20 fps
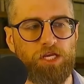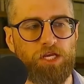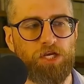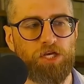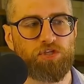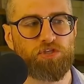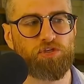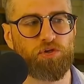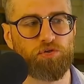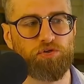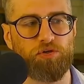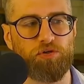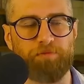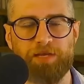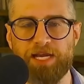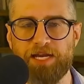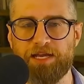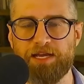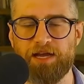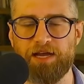Social
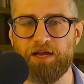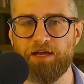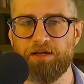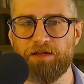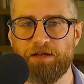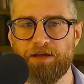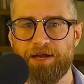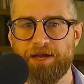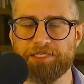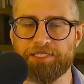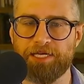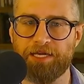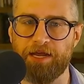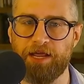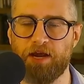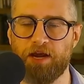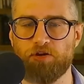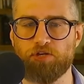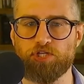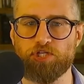media has an
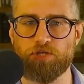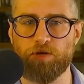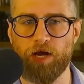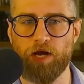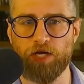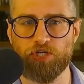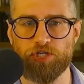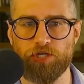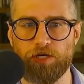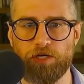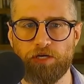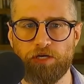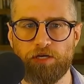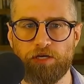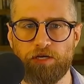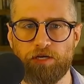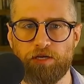inherent structure,